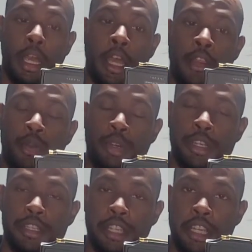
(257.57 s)
And the
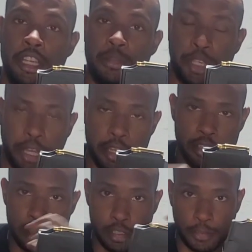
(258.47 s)
reason is because
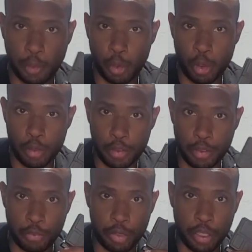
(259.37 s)
this is for the
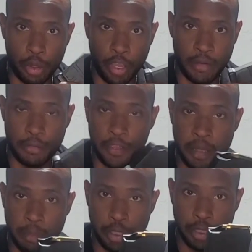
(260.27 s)
308
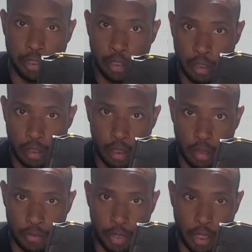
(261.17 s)
family
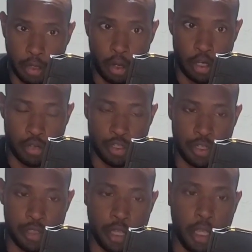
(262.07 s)
of
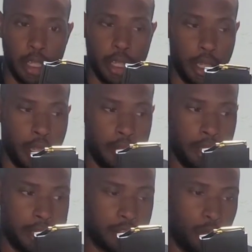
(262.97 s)
cartridges. And
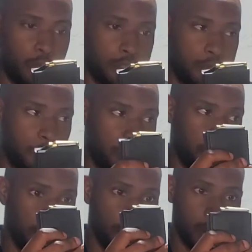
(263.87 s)
that's going to be